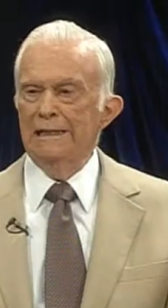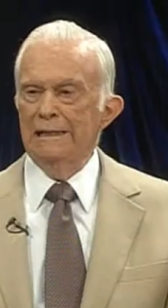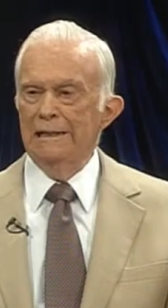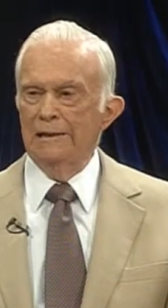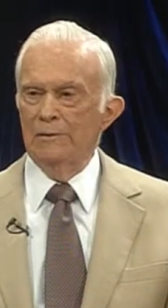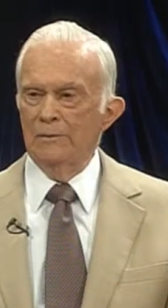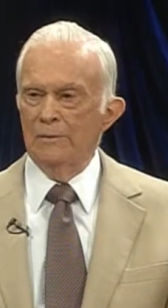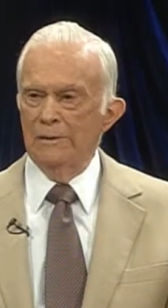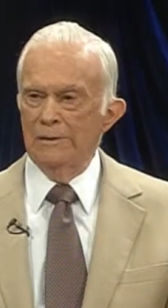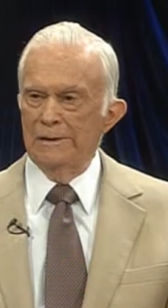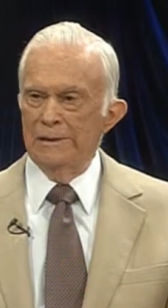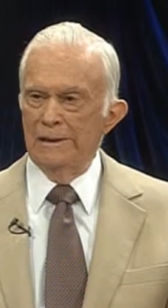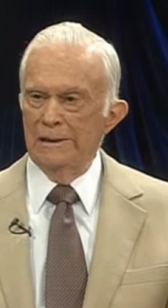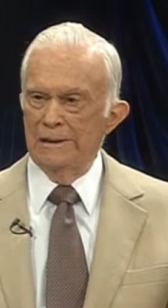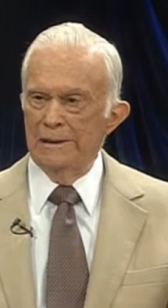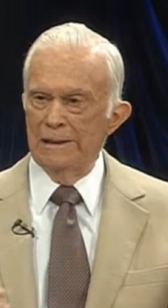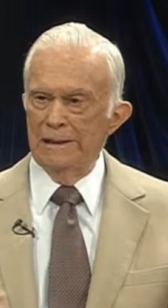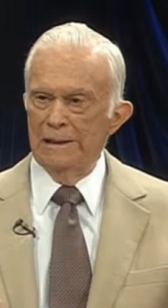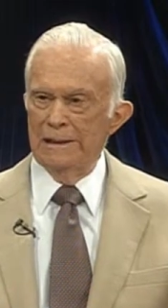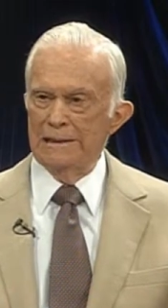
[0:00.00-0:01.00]
that what the
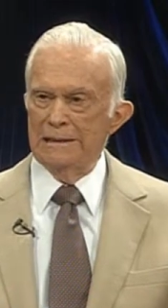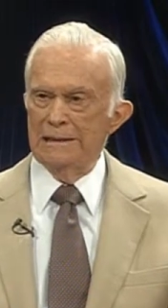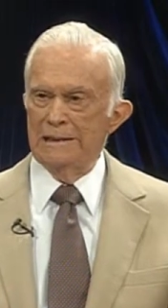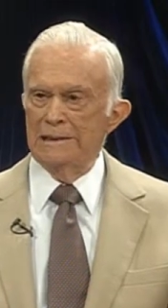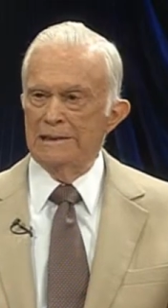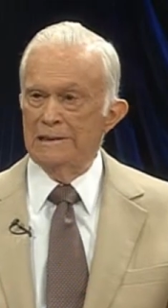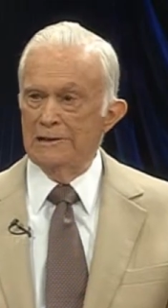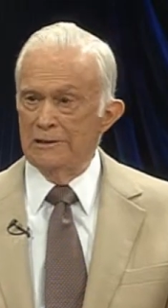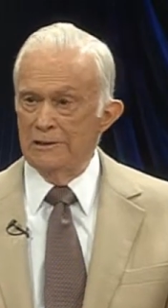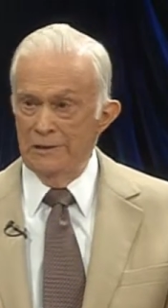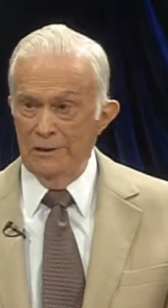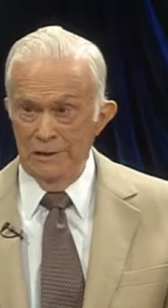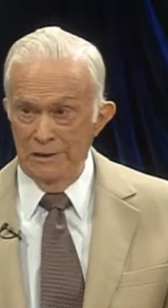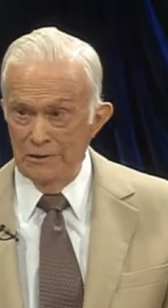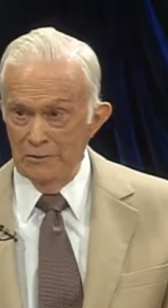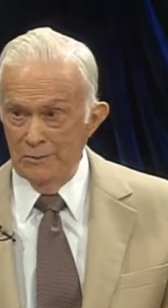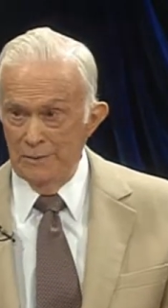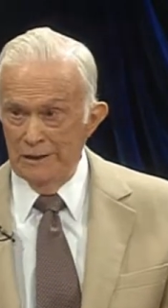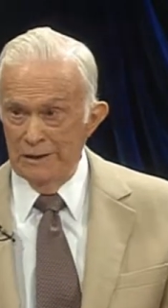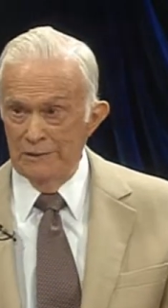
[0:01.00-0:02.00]
other guy says is to
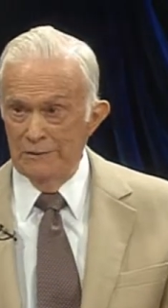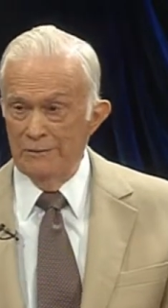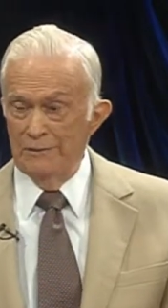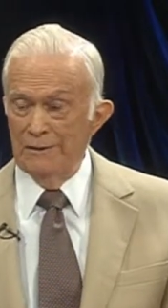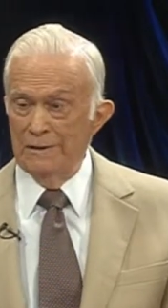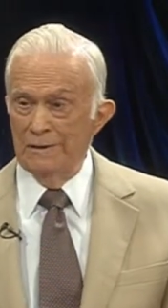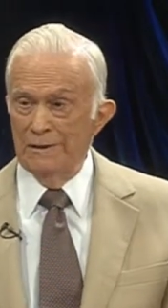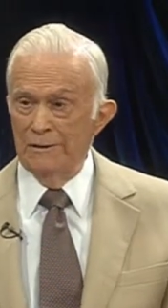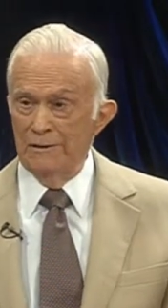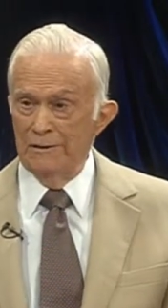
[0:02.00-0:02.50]
his benefit